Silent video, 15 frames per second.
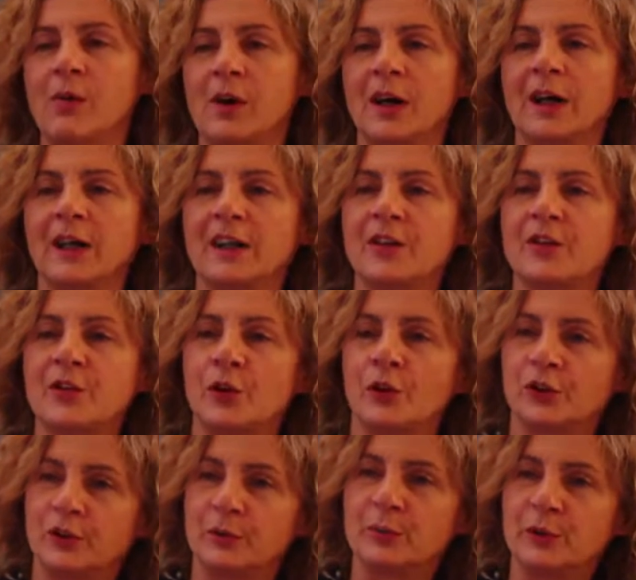work is
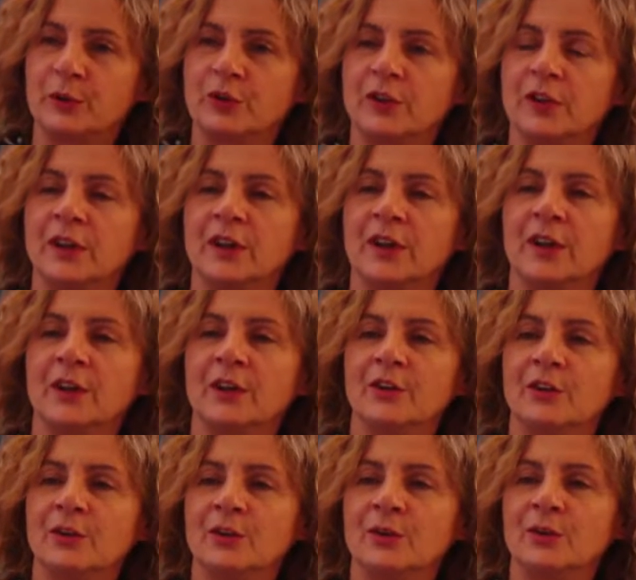contributing
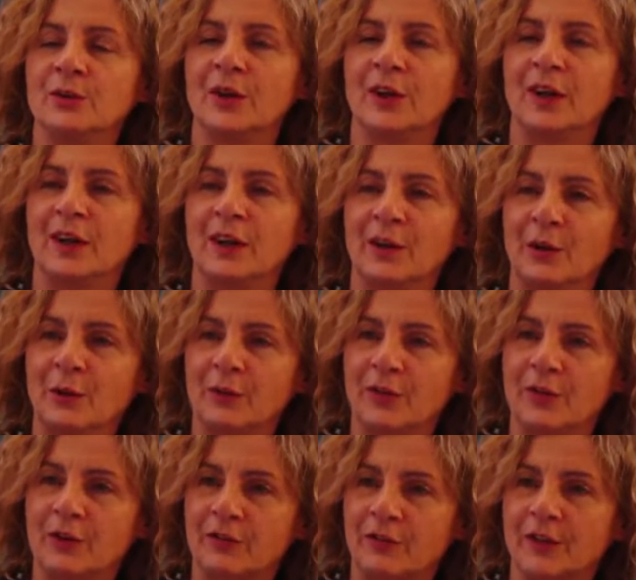to
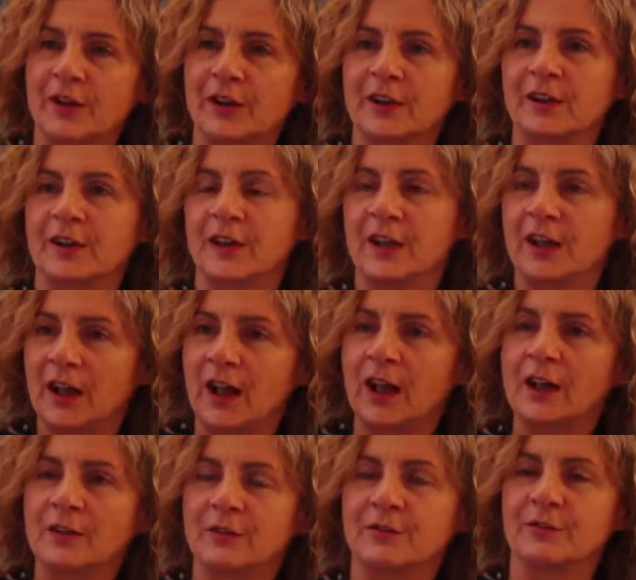the further
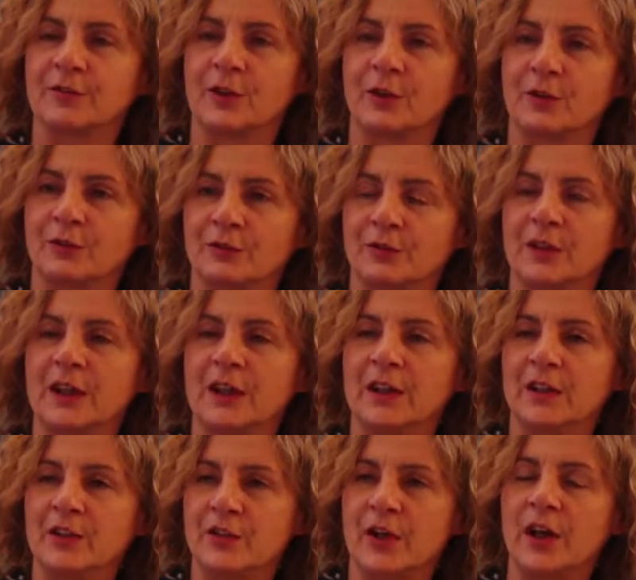life of
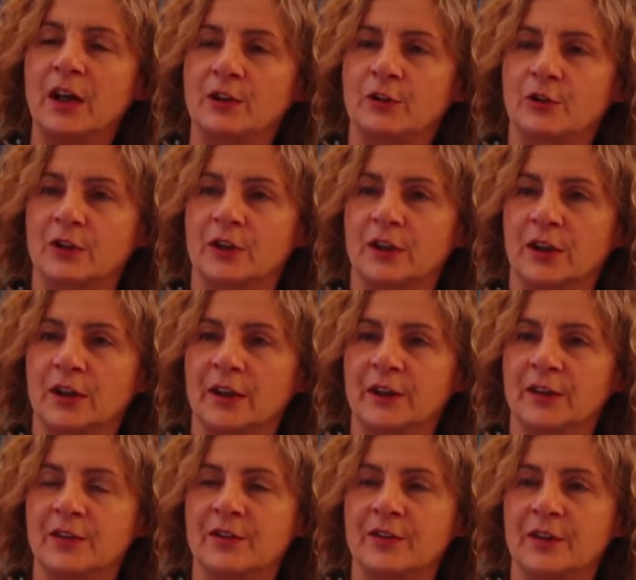this culture,
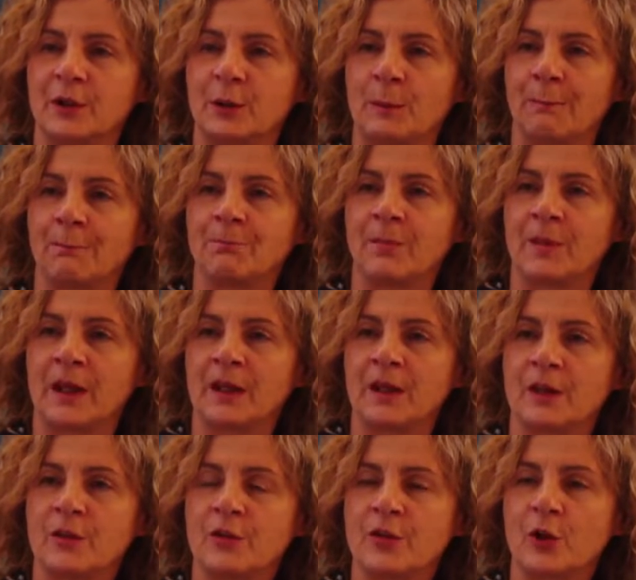and
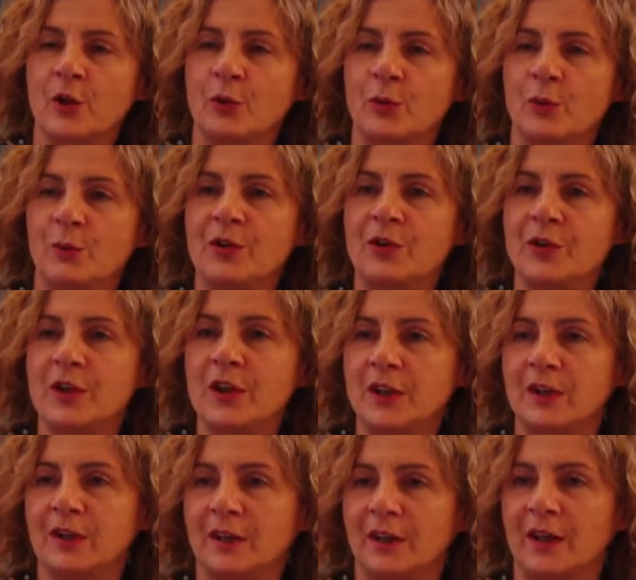so we see
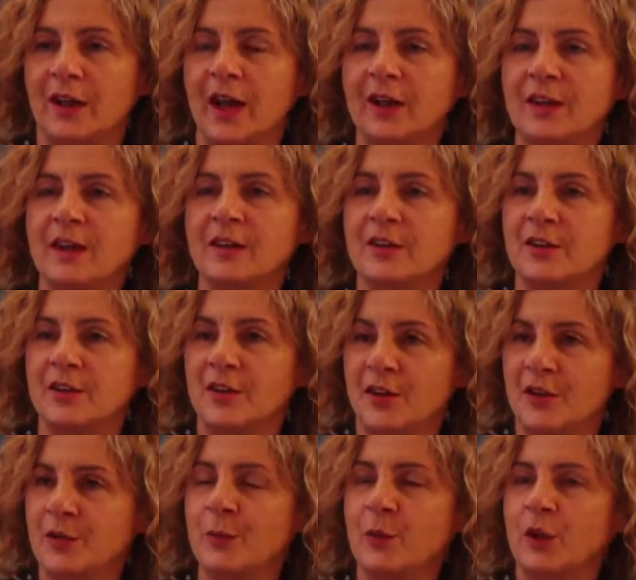the identity
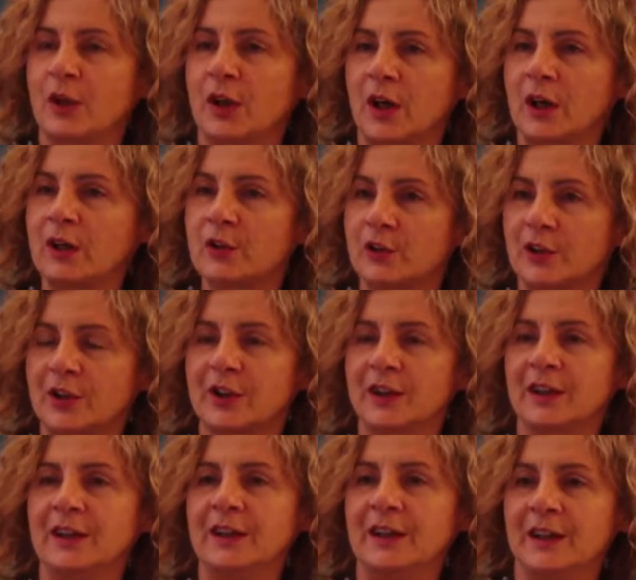is more culture
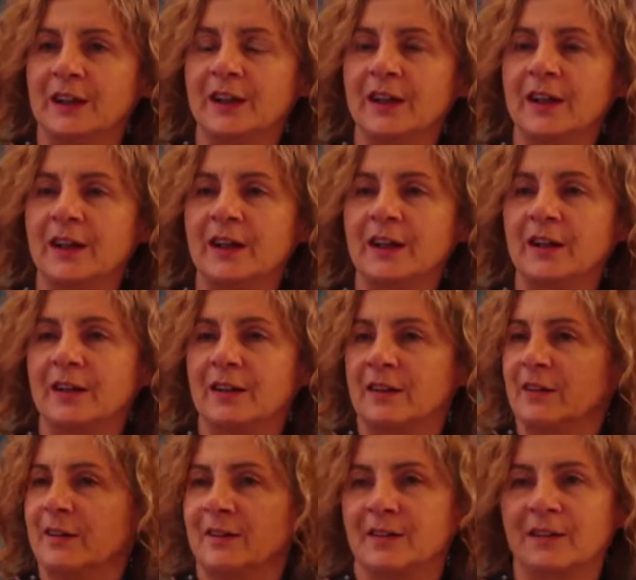than,
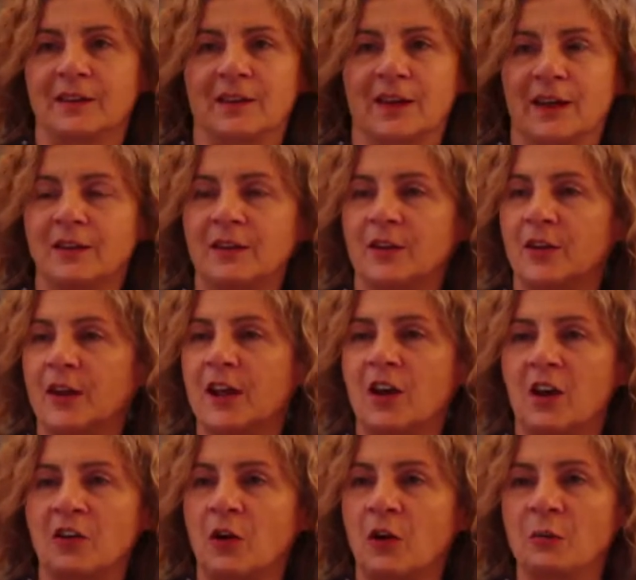I don't know,
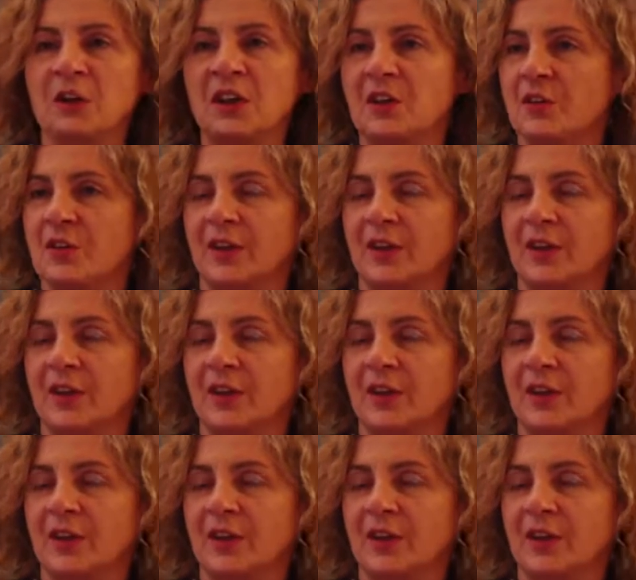economy